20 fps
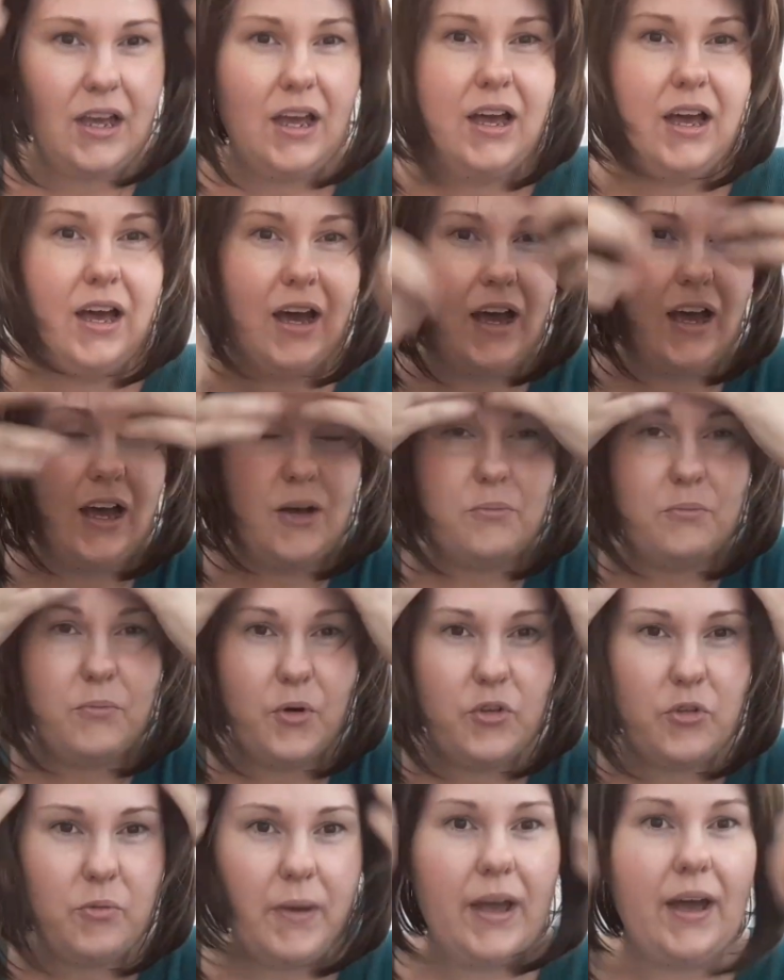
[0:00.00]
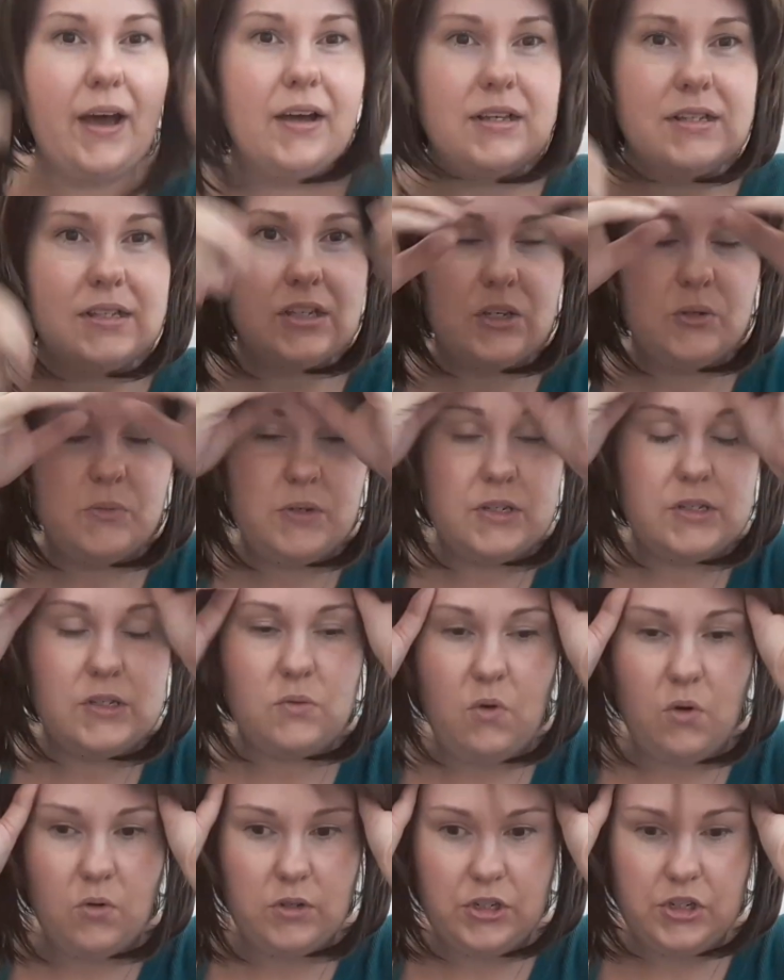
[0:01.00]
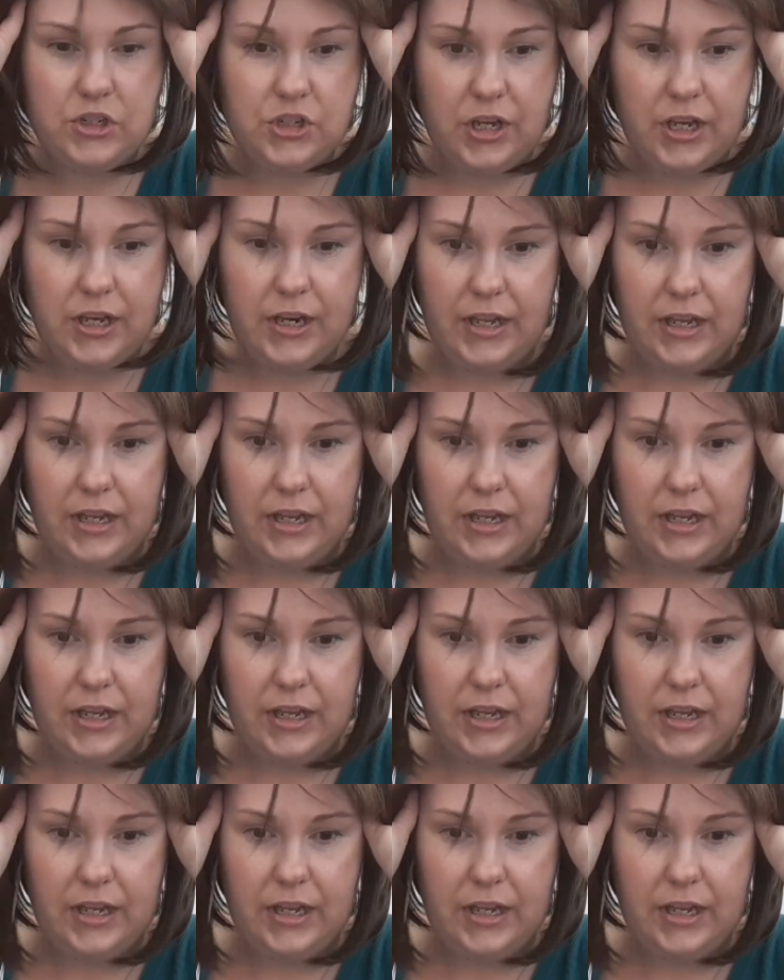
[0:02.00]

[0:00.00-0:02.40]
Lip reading: both my eyes could be swollen shut,